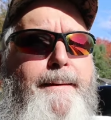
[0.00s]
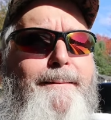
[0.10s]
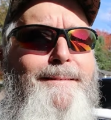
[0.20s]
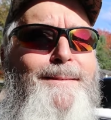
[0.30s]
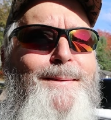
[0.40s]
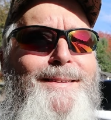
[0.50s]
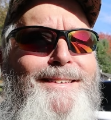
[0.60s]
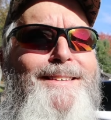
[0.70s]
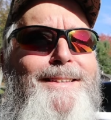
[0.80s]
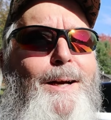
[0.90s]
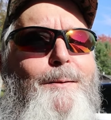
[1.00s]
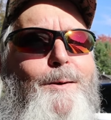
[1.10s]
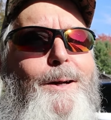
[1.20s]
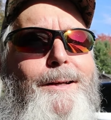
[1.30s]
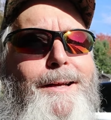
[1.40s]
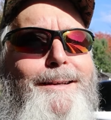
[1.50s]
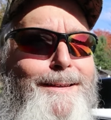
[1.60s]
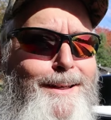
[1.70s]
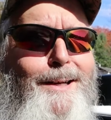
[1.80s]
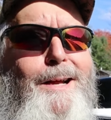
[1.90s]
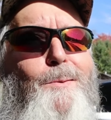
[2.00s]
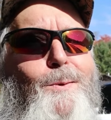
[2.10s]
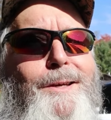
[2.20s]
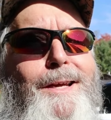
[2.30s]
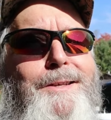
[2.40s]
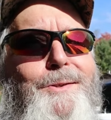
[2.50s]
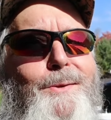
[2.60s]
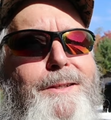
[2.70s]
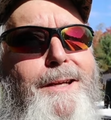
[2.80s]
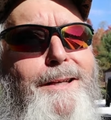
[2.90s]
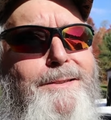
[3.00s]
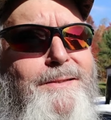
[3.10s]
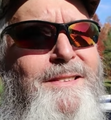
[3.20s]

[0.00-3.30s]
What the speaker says: yeah, y'all have a great day, and I will catch you on the next